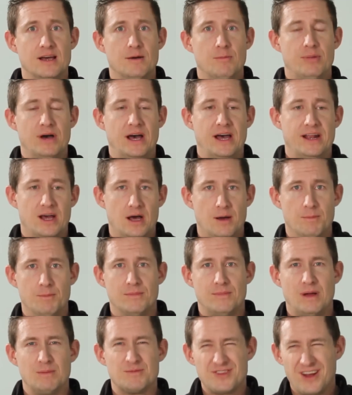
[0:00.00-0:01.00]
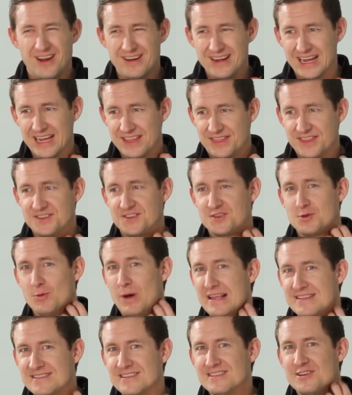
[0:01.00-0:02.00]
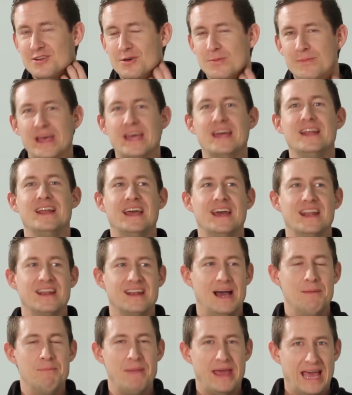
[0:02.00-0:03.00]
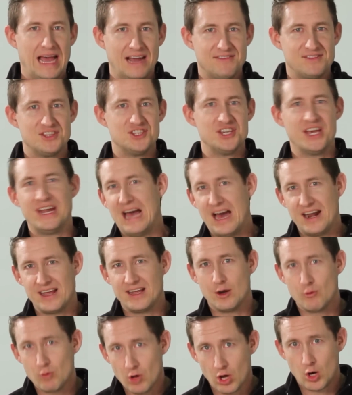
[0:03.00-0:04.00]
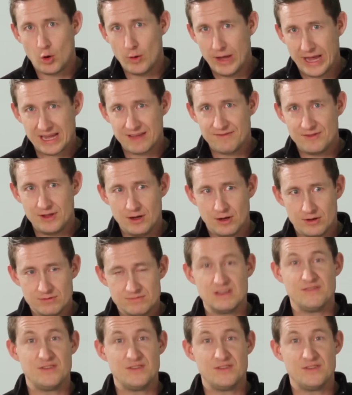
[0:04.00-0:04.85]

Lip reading: But I'm starting to get the sweats a little bit, and I may have to jet out of here real quick, if you know